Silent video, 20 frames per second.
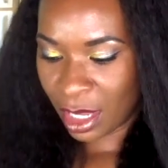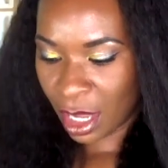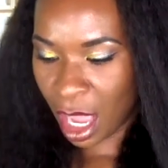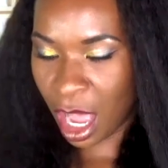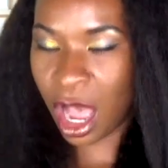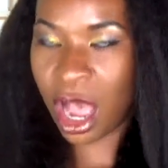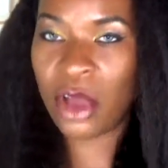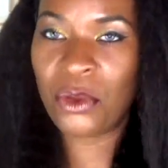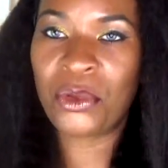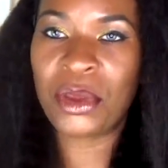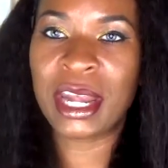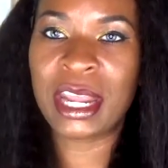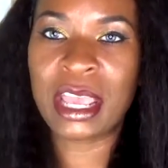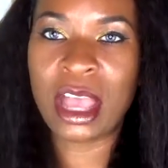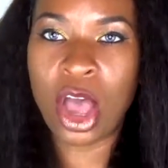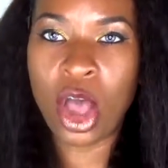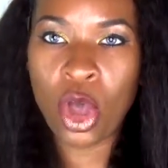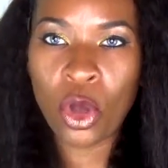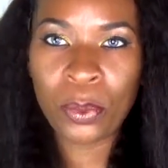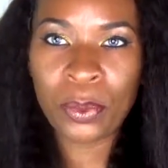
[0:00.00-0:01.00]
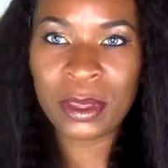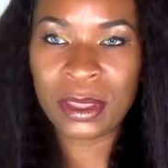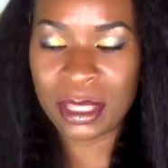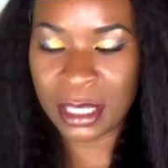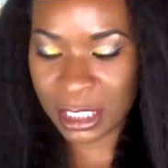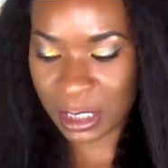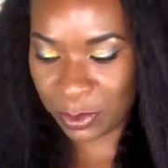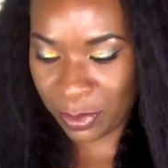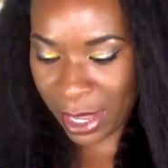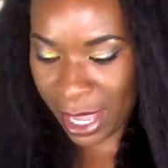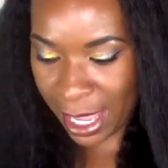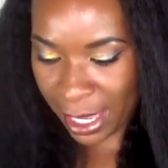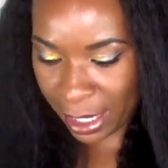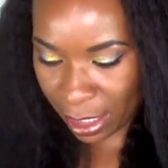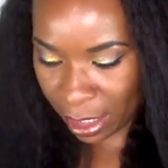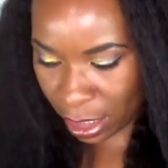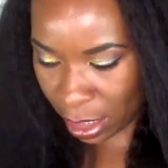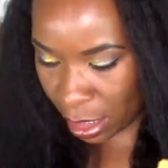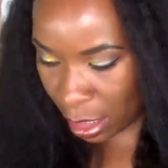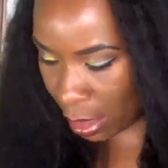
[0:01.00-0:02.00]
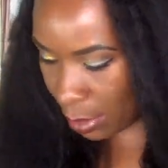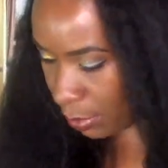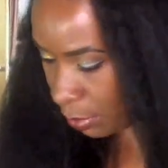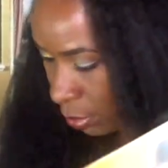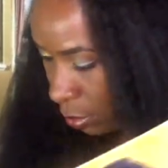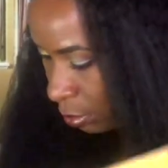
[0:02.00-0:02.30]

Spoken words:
I already opened this pack up.